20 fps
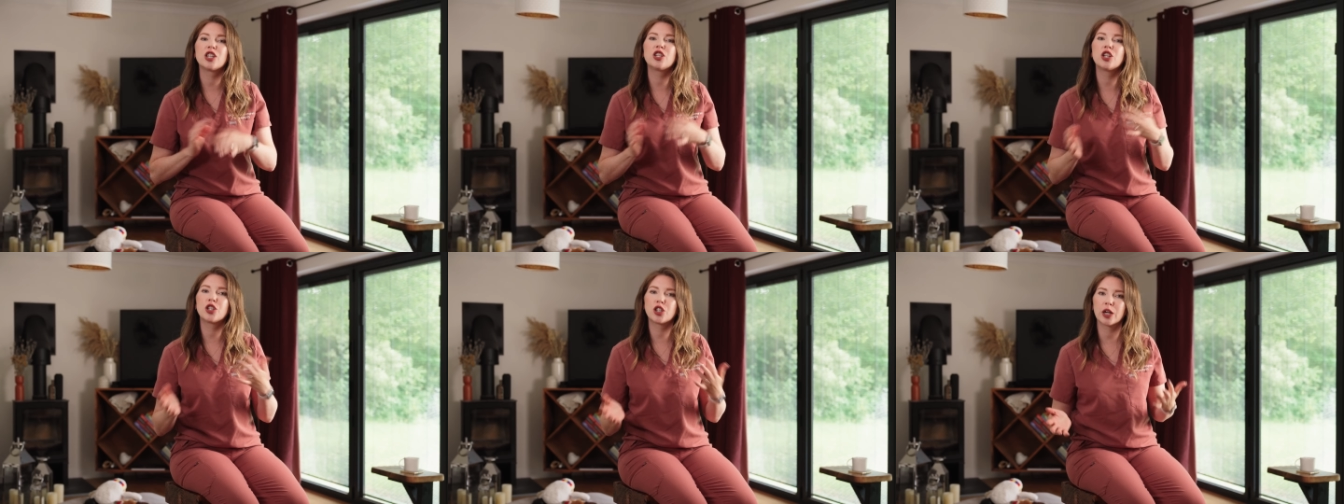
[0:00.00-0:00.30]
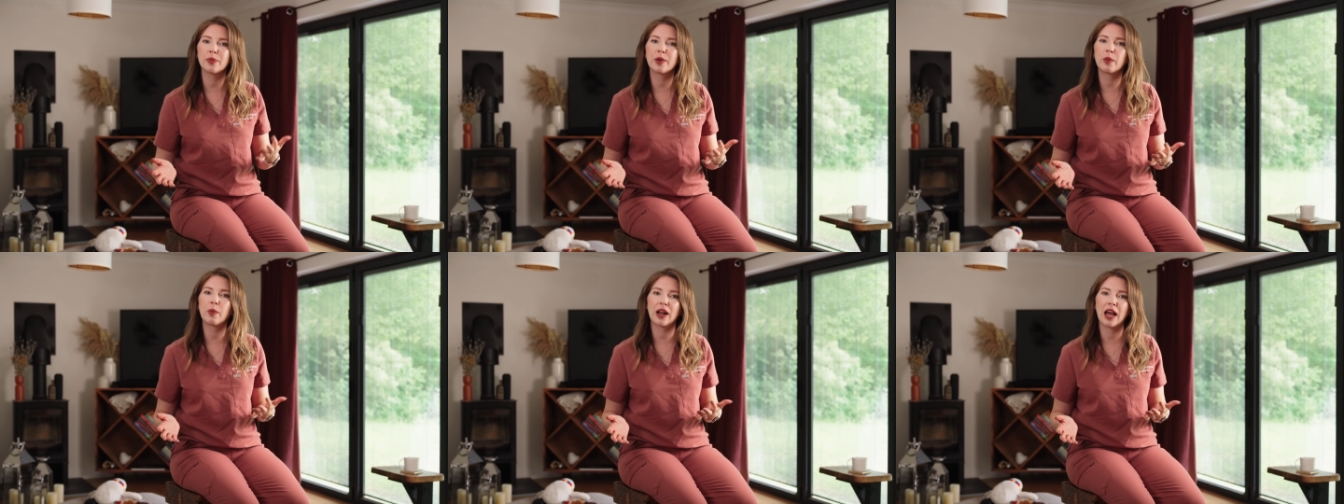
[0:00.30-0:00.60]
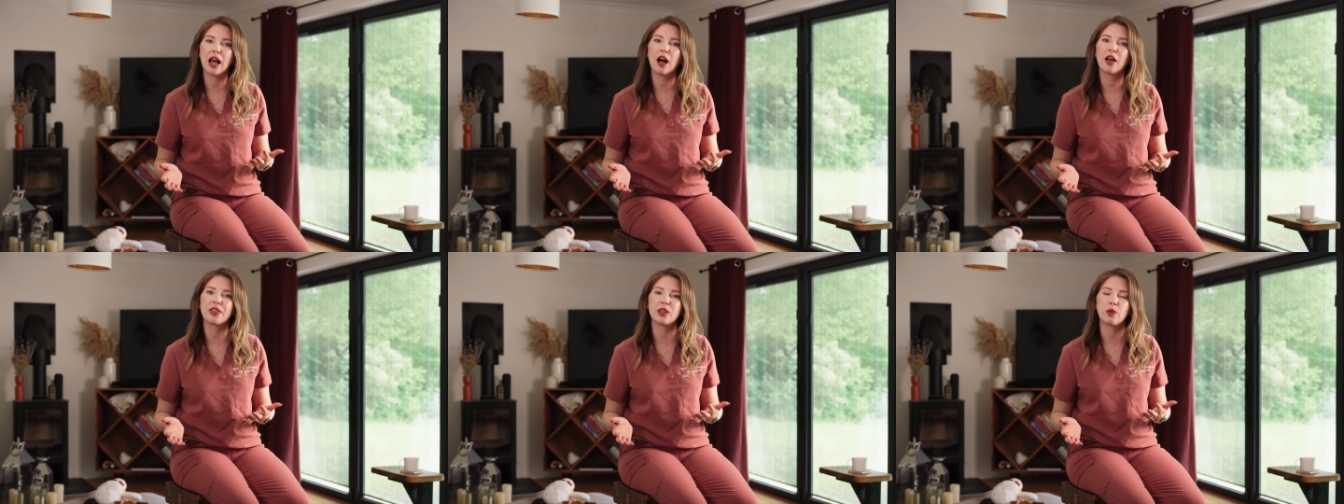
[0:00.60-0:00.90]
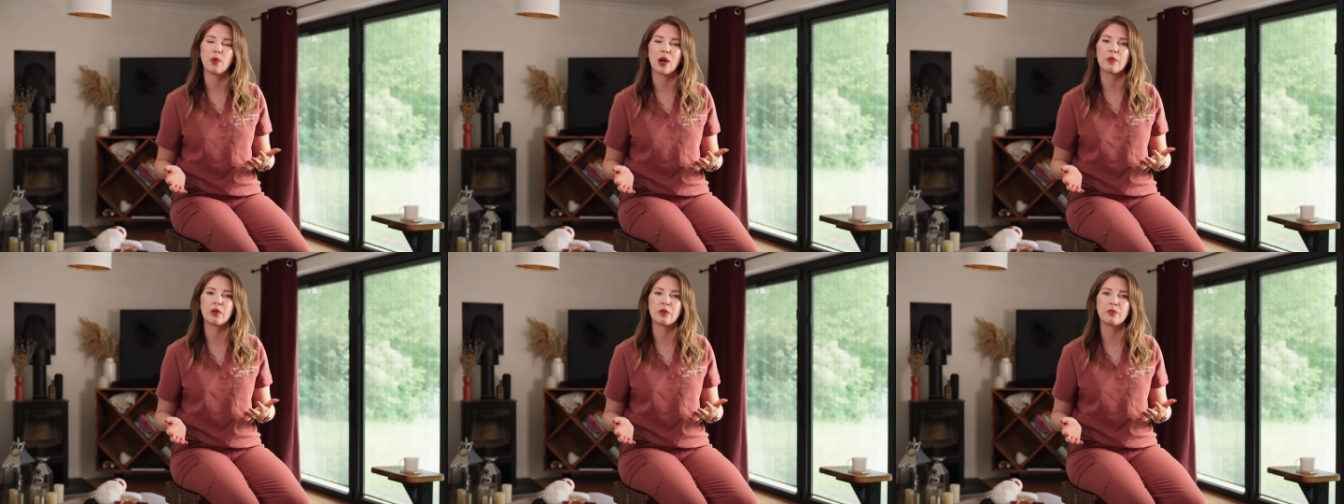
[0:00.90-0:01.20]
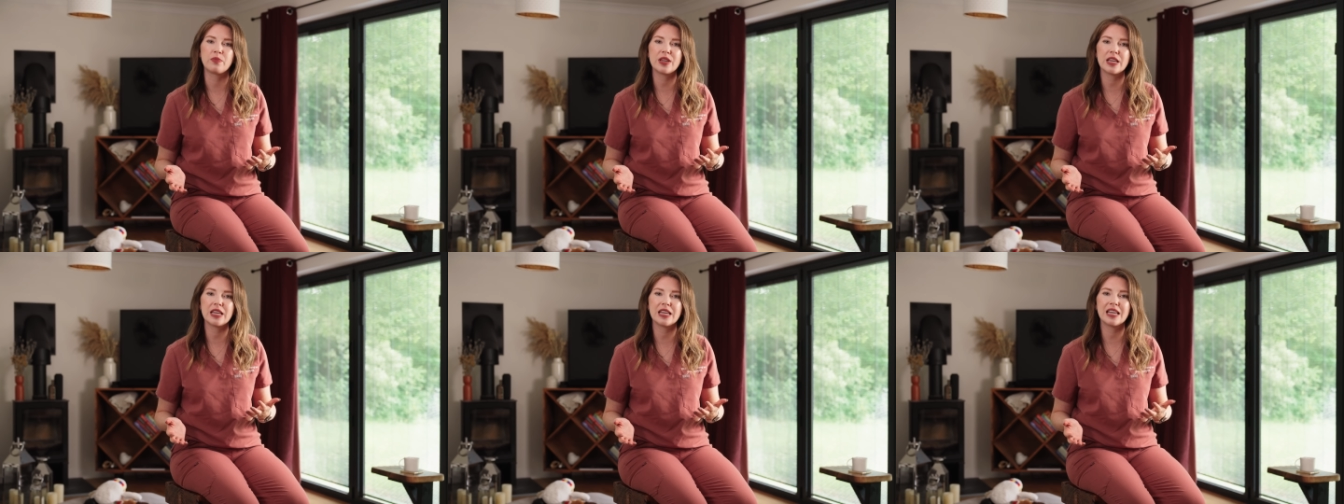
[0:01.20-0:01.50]
to determine what a healthy weight would
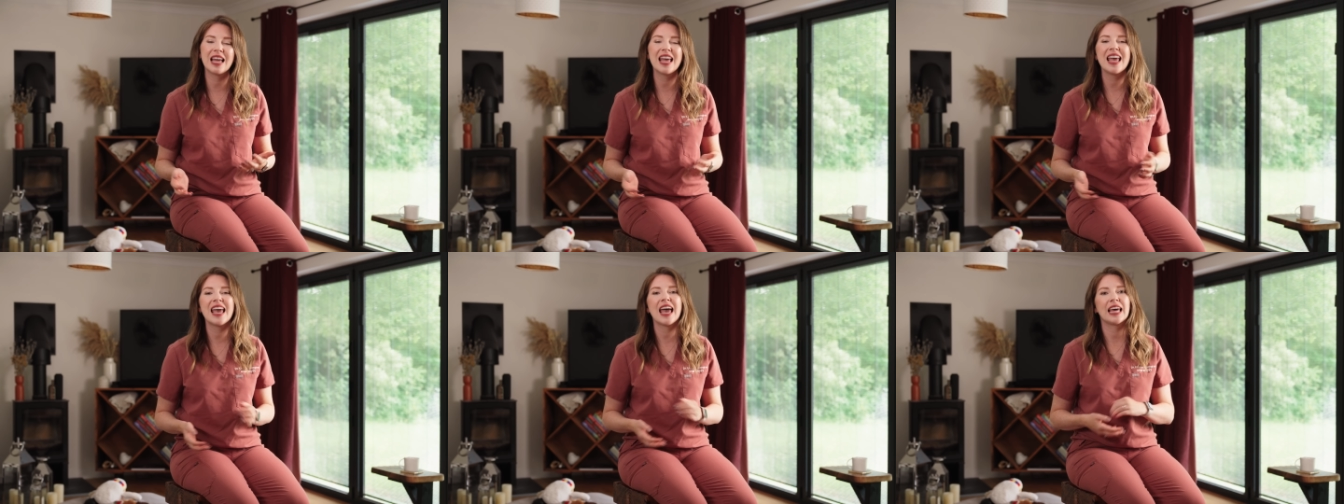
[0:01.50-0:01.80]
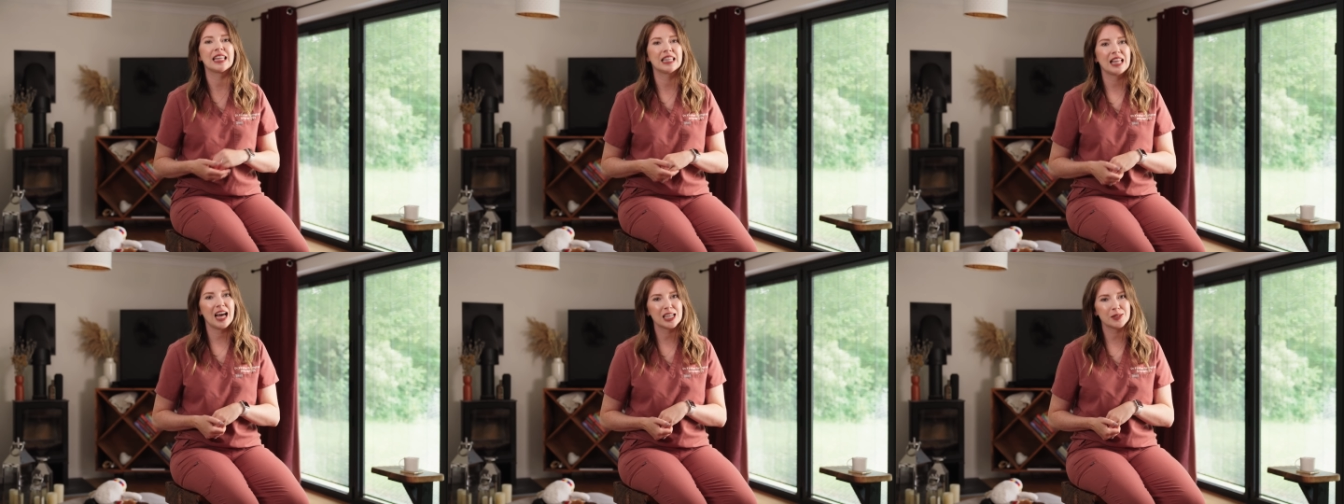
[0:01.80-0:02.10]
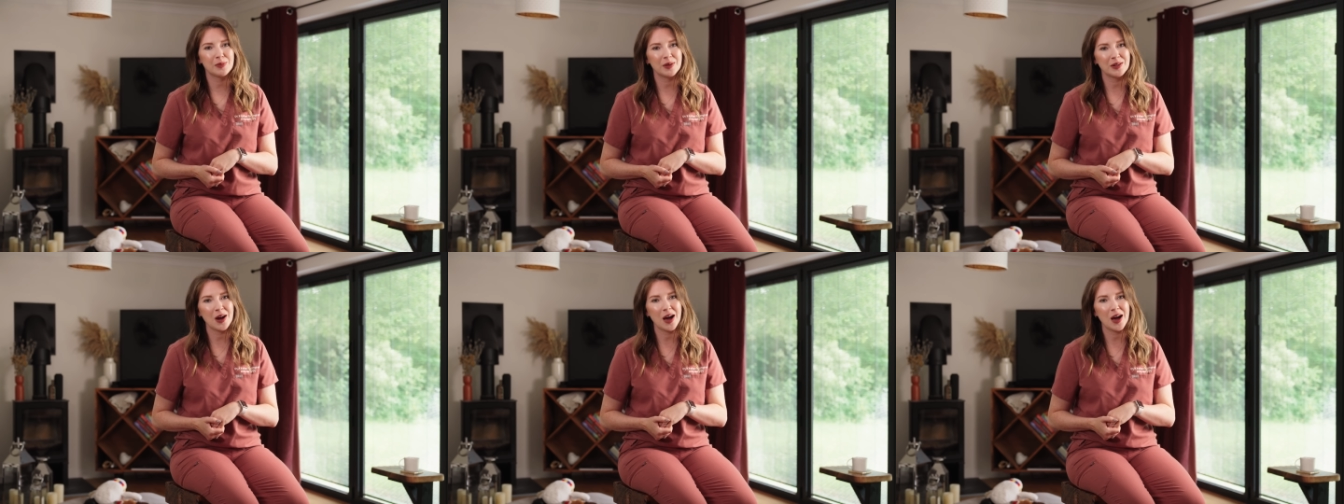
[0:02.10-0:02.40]
be. And last but